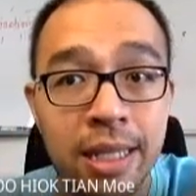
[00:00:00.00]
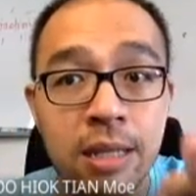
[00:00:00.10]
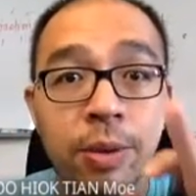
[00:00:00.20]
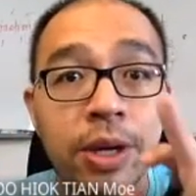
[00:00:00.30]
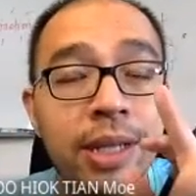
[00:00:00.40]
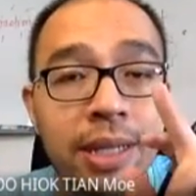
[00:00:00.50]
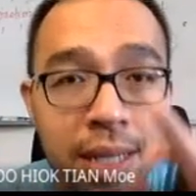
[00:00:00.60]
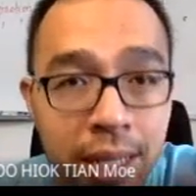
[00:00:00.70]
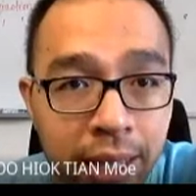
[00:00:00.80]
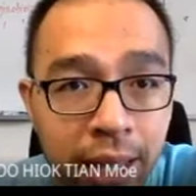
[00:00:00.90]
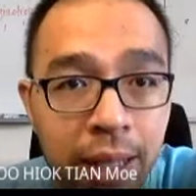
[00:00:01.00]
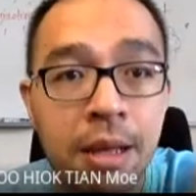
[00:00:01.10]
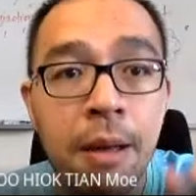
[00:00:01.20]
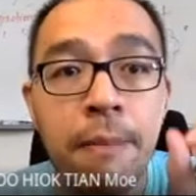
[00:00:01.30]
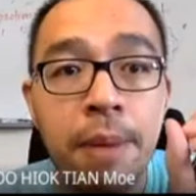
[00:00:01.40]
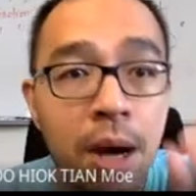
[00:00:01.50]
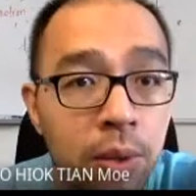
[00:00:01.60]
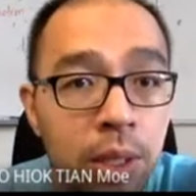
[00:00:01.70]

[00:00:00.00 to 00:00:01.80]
because I said that power,